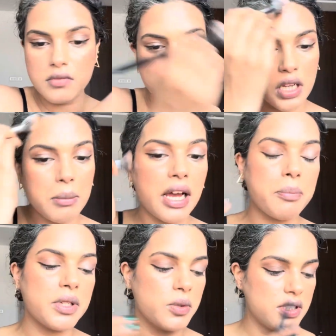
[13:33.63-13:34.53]
I'm
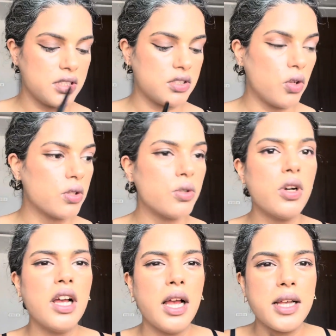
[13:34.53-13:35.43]
happy with this, although
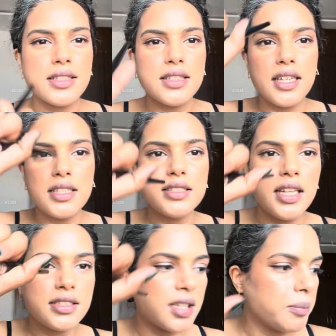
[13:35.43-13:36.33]
there is
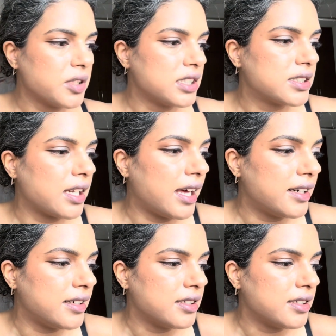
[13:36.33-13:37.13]
like some discoloring.